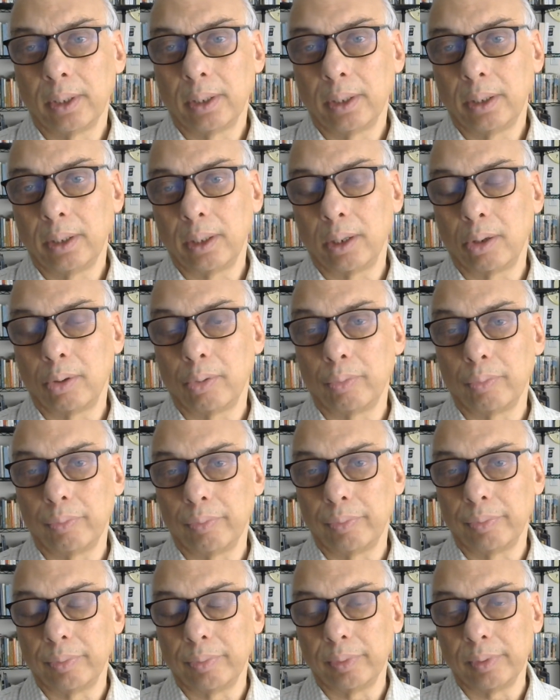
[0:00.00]
Now,
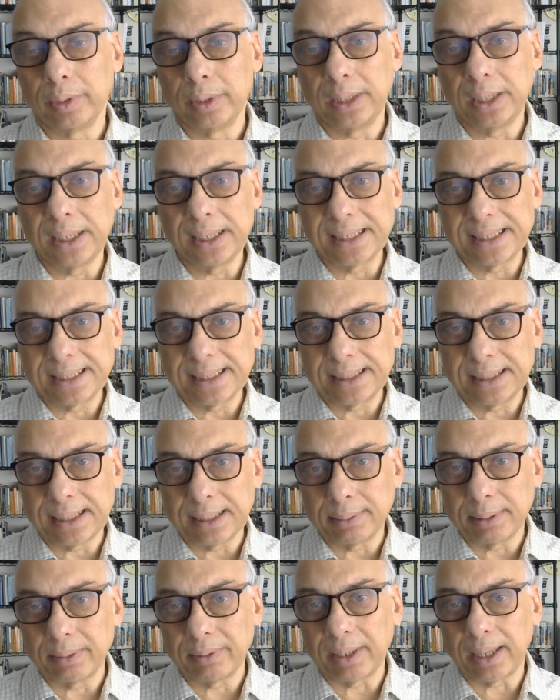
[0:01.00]
these
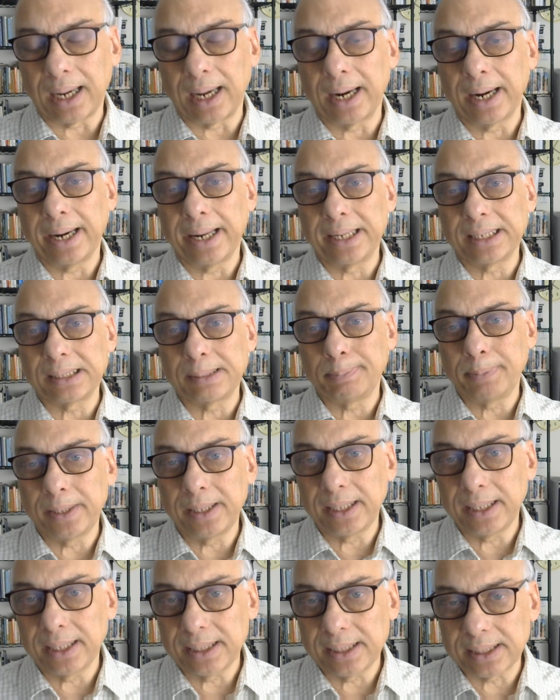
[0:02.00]
are
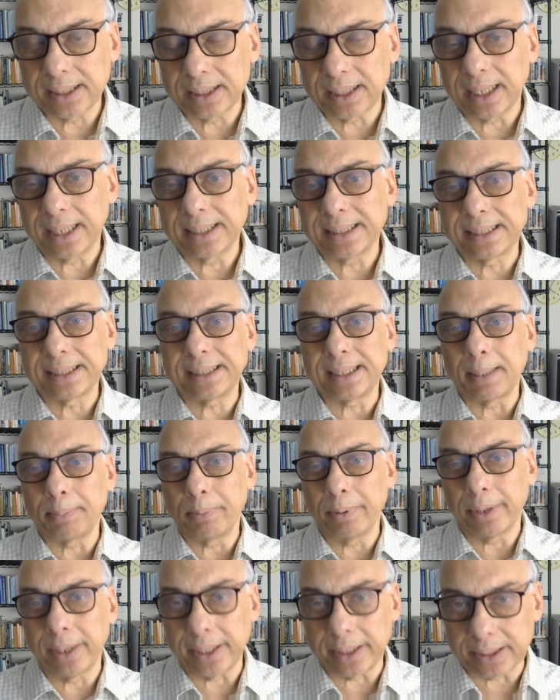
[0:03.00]
experienced as
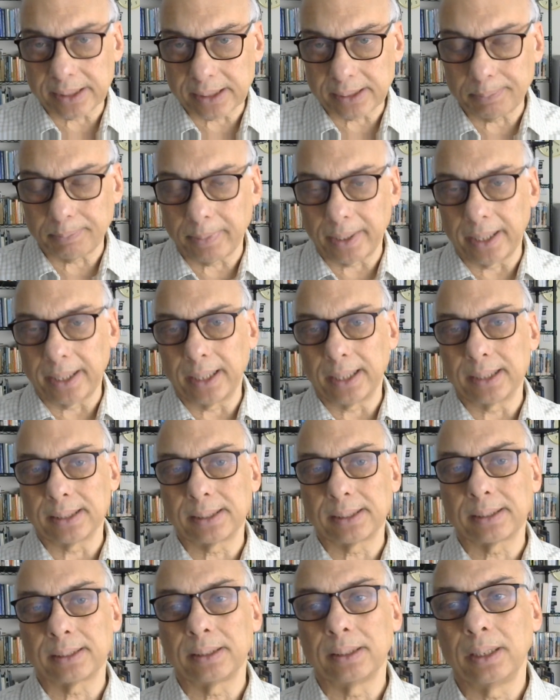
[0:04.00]
separates by
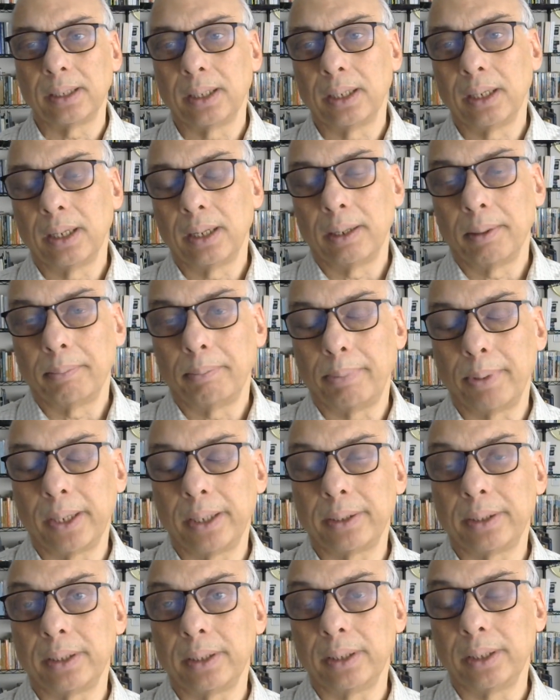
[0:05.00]
us.
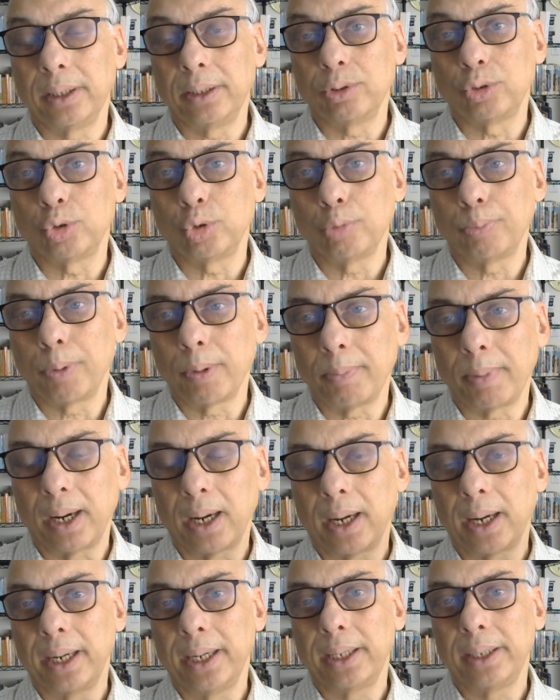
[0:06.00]
But in
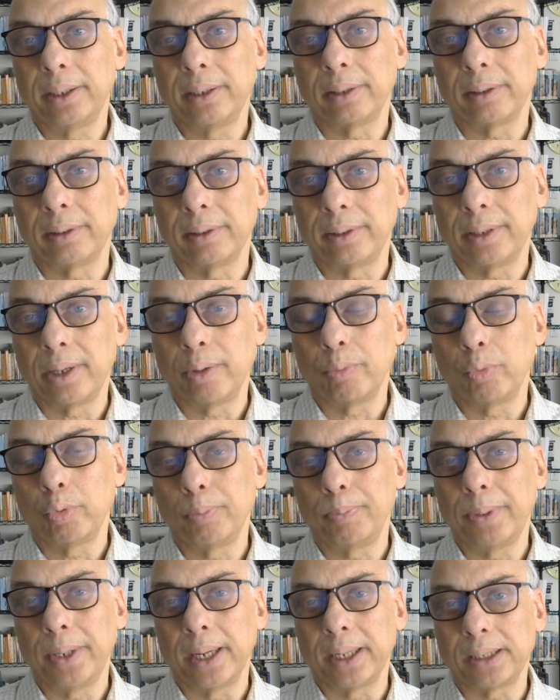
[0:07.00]
supermind, they
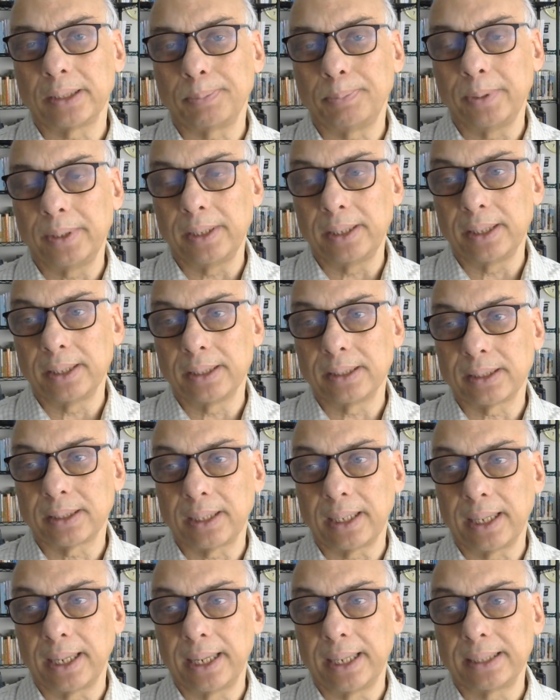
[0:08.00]
would be
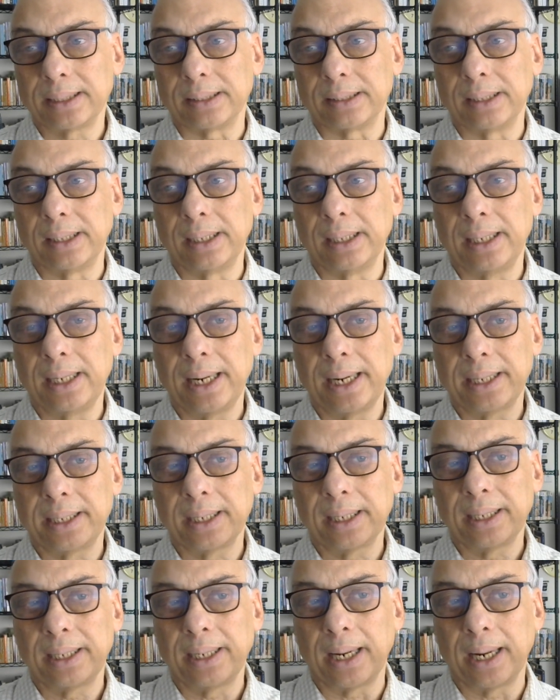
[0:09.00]
experienced as
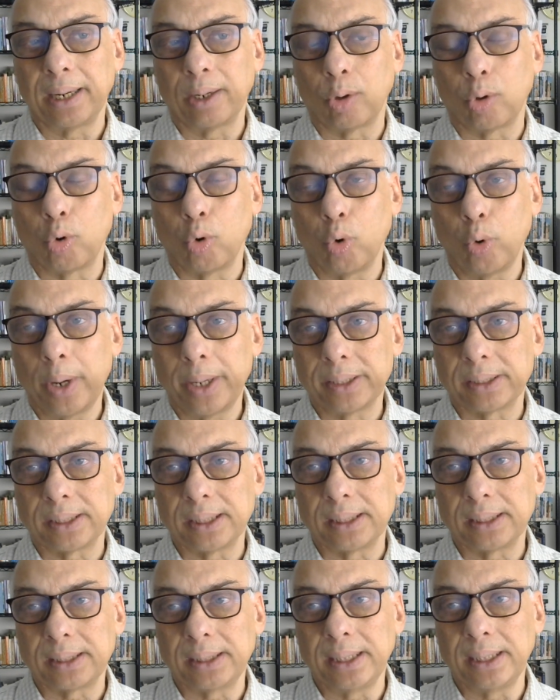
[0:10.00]
related and
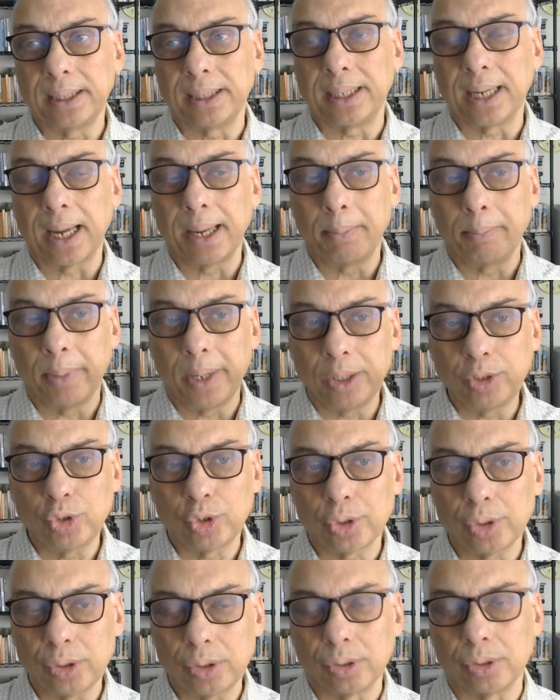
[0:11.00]
coexisting
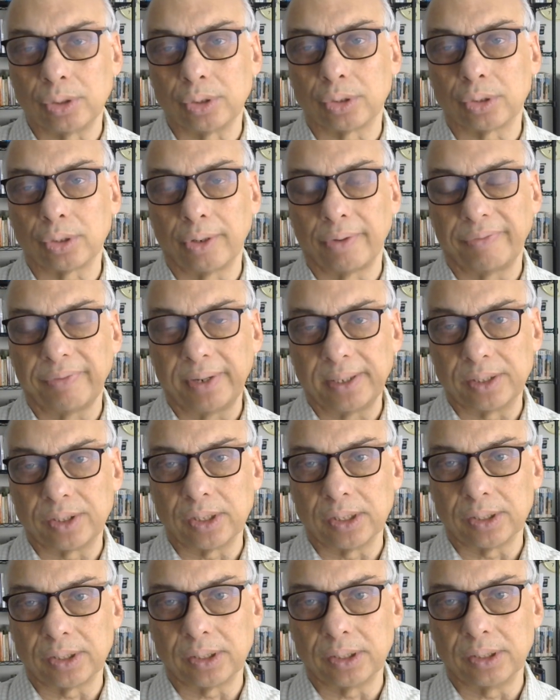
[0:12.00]
dimensions of
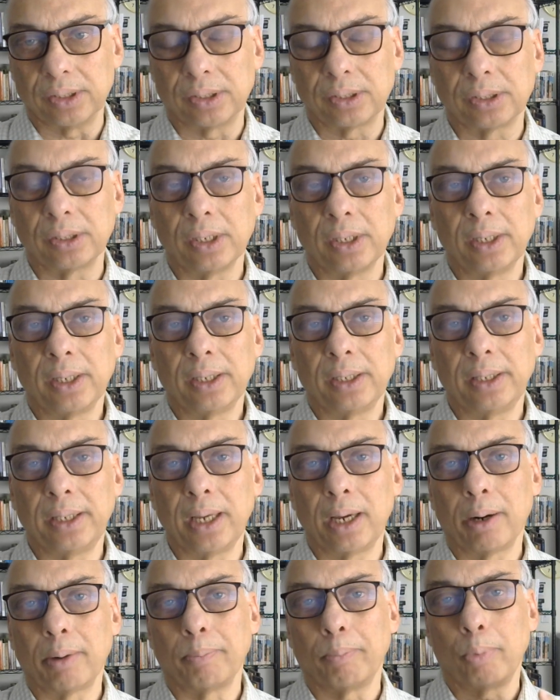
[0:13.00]
existence.
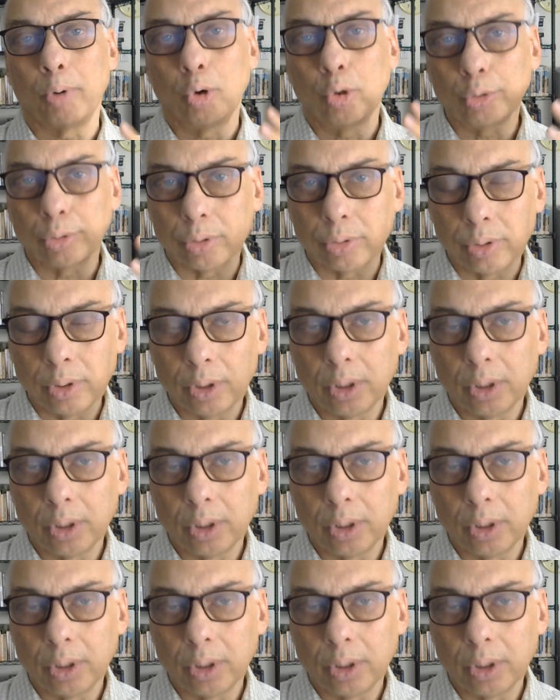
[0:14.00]
They are both